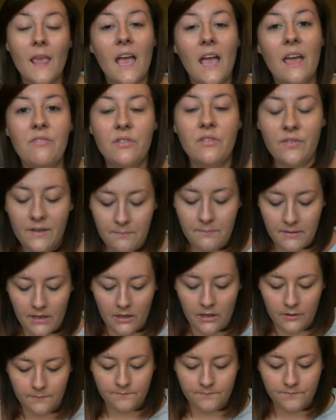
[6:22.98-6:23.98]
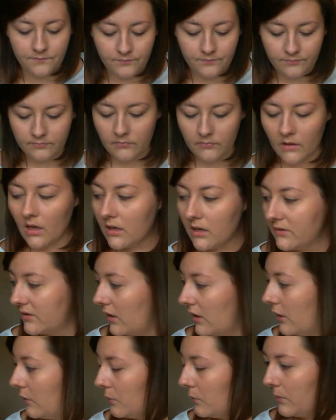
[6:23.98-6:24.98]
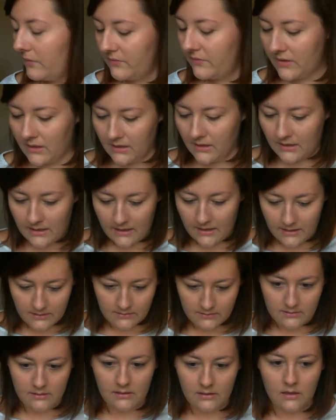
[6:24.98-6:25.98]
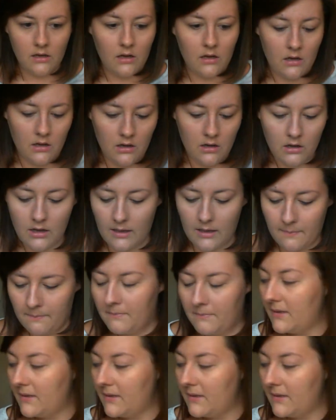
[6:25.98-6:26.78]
everything below. So we've done that. I'm